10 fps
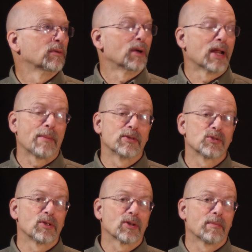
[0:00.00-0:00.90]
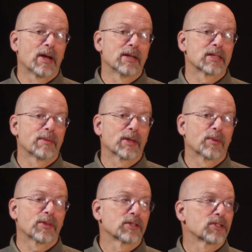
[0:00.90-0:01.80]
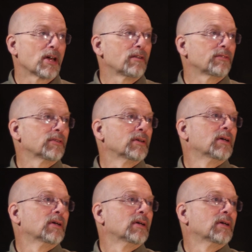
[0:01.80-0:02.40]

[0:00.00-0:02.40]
What happens when you combine something with itself?